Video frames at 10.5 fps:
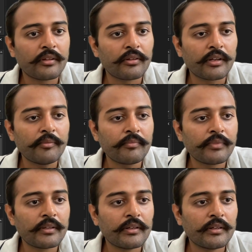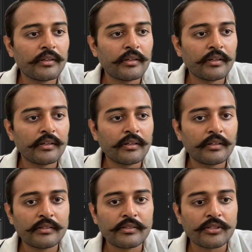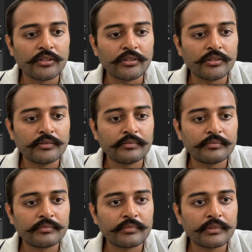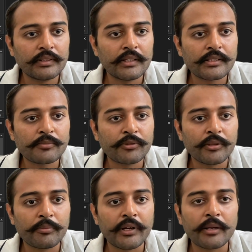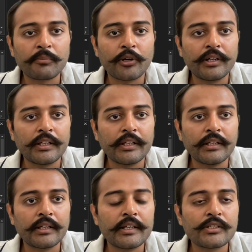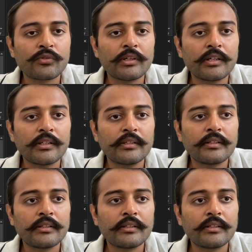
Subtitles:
Okay. So let's put a breakpoint here as well.